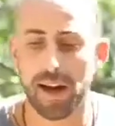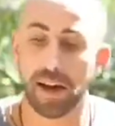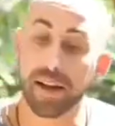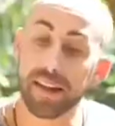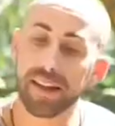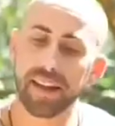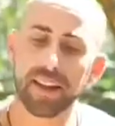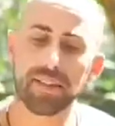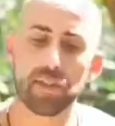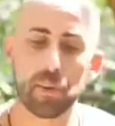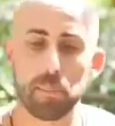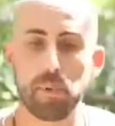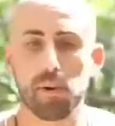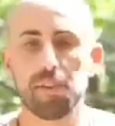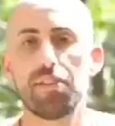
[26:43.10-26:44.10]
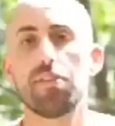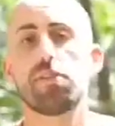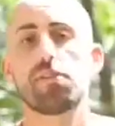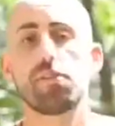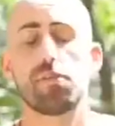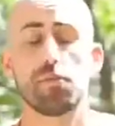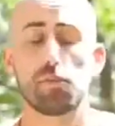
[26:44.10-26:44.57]
Again, the point
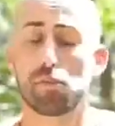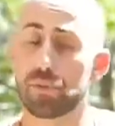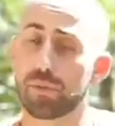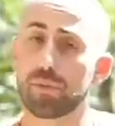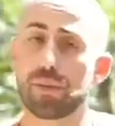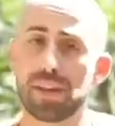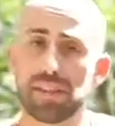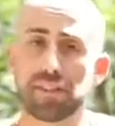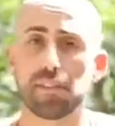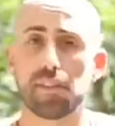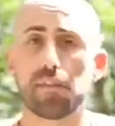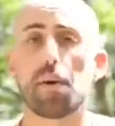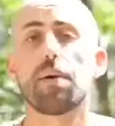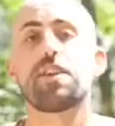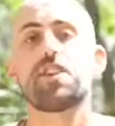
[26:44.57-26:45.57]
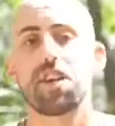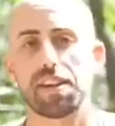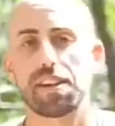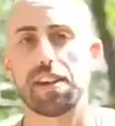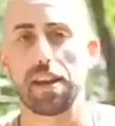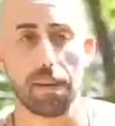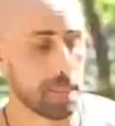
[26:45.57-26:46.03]
is to do it very
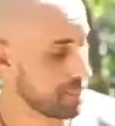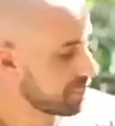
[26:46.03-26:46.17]
gently.